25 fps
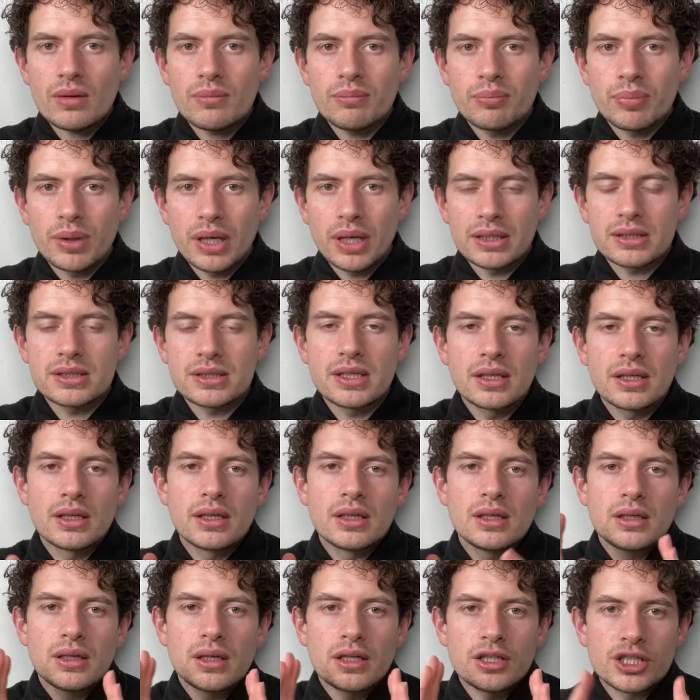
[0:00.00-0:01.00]
But
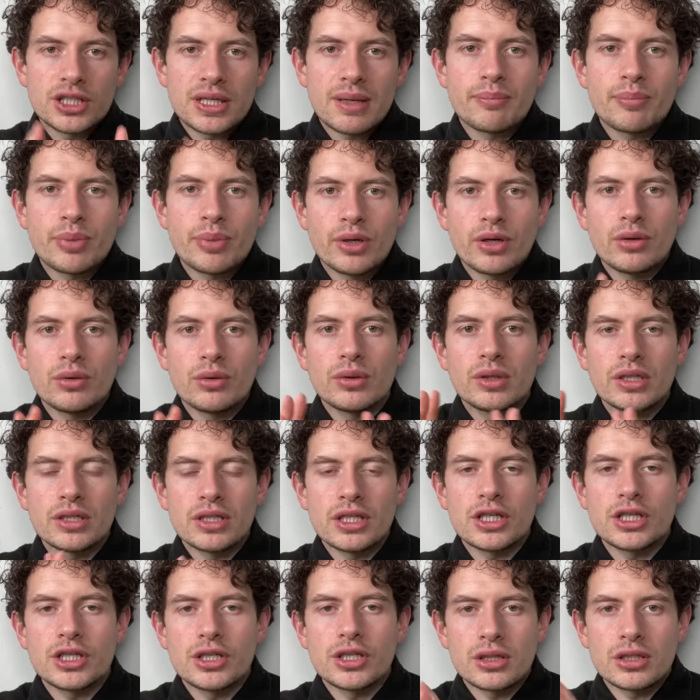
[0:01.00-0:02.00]
I shampoo,
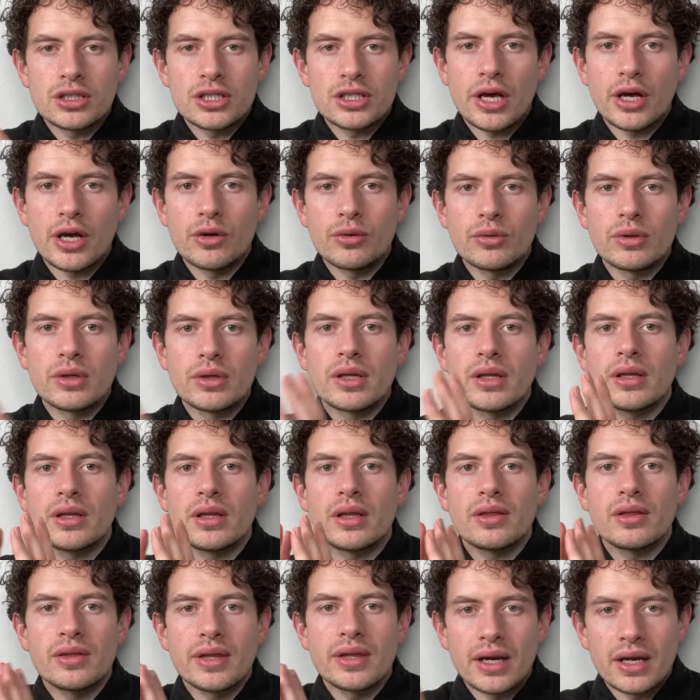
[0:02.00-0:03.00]
condition, tone,
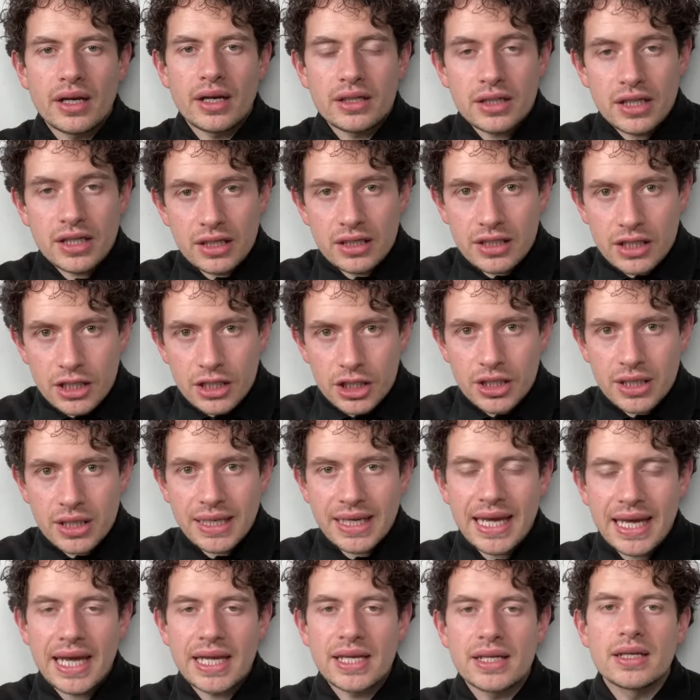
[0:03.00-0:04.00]
then I condition
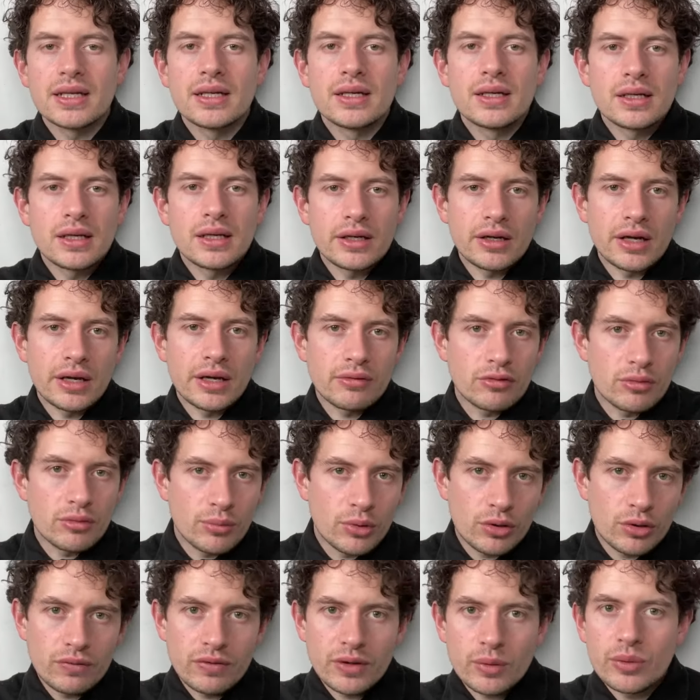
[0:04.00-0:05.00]
again and I
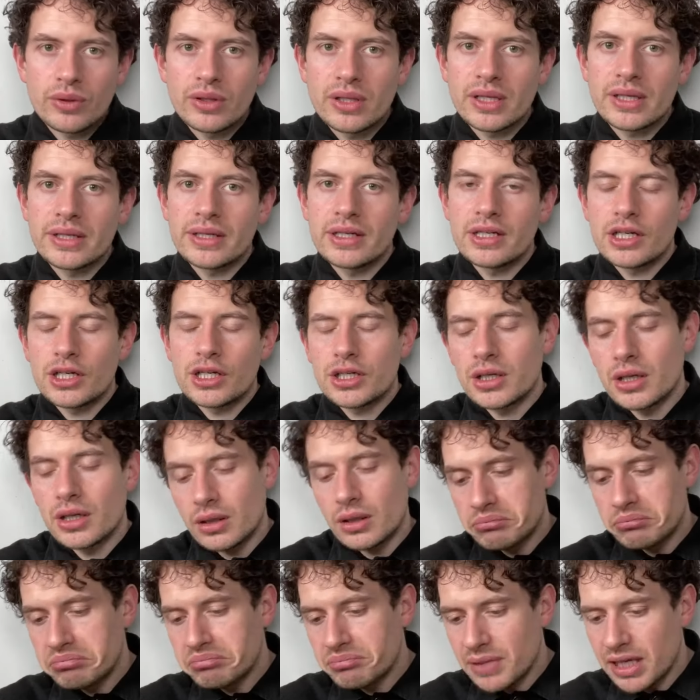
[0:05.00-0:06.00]
remove it with the conditioner.
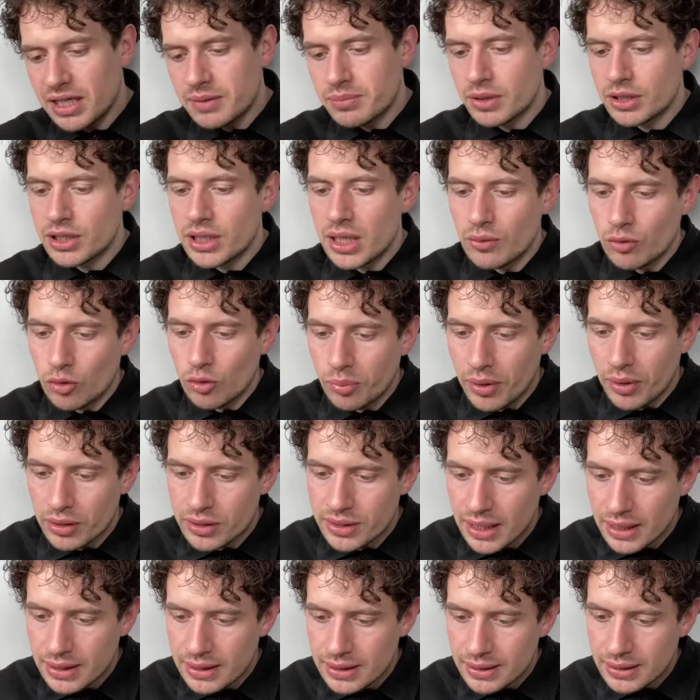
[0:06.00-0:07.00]
That's my general
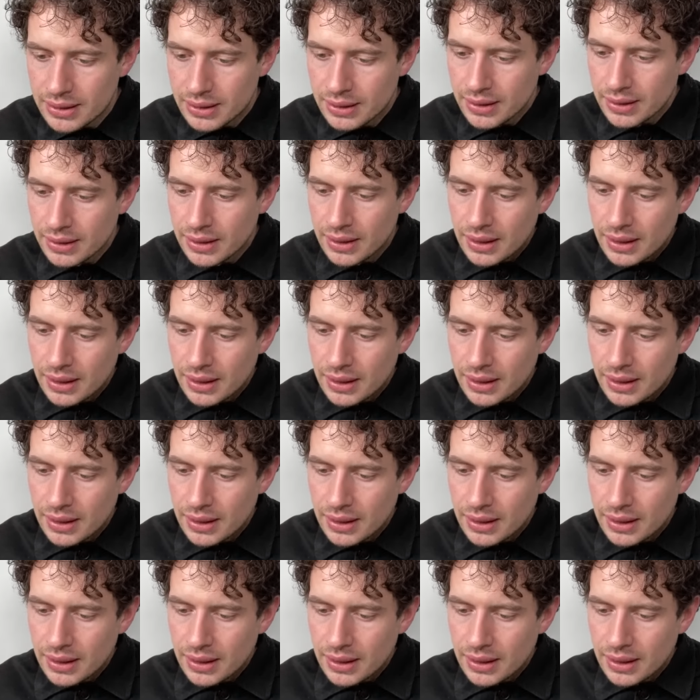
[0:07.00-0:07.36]
process.